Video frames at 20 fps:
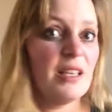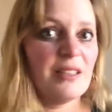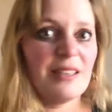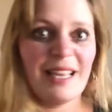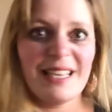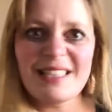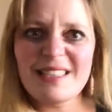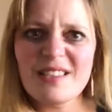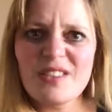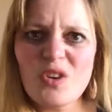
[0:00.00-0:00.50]

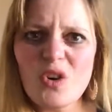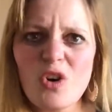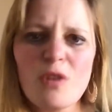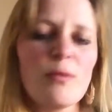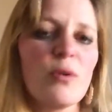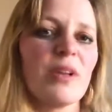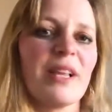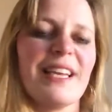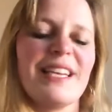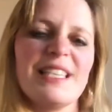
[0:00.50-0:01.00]
It's
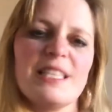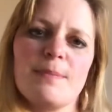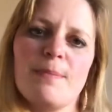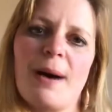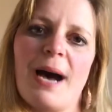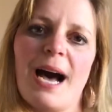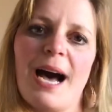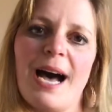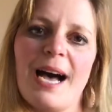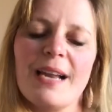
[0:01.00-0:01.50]
normal. It is
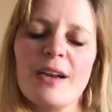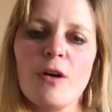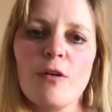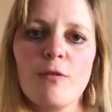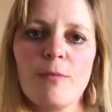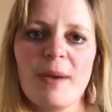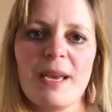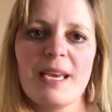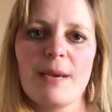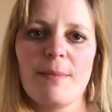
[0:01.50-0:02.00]
part of
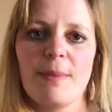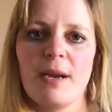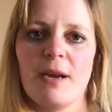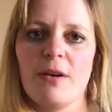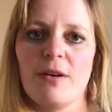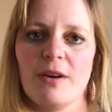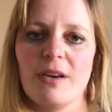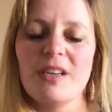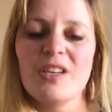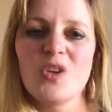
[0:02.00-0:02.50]
being a
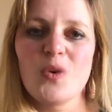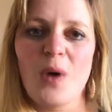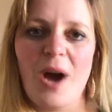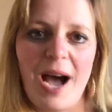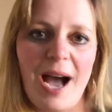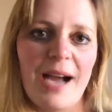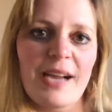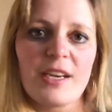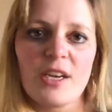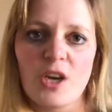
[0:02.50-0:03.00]
parent. You
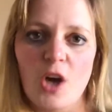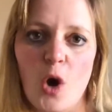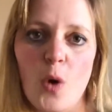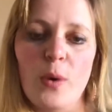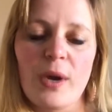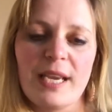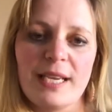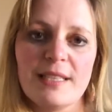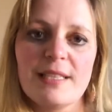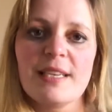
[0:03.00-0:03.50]
are
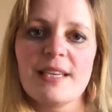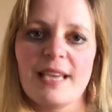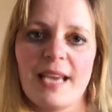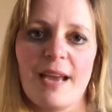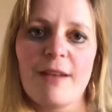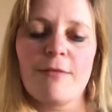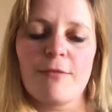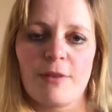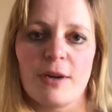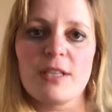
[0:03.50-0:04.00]
going to get
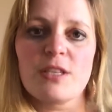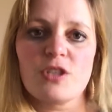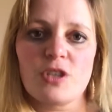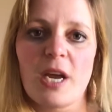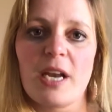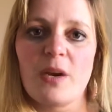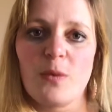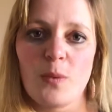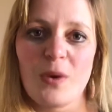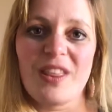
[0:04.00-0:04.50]

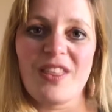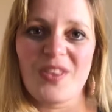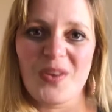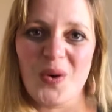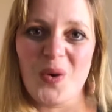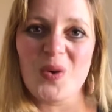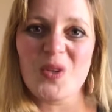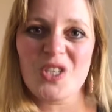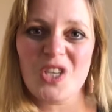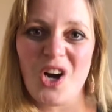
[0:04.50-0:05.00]
frustrated with
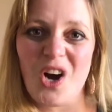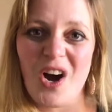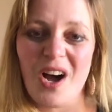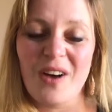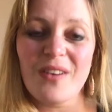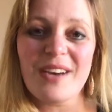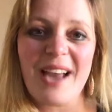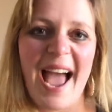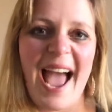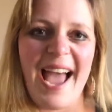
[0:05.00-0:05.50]
your
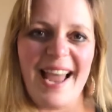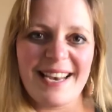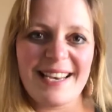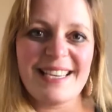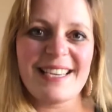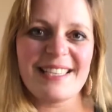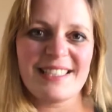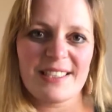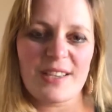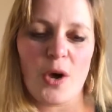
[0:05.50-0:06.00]
child, and
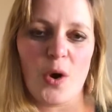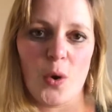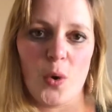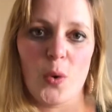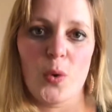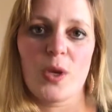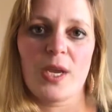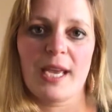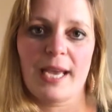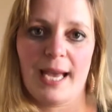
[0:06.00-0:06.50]
it's
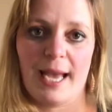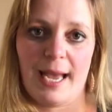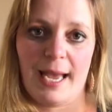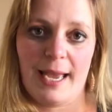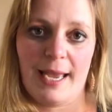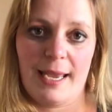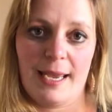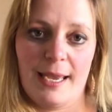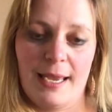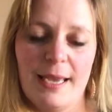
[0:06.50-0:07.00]

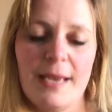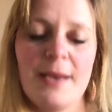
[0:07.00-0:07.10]
okay.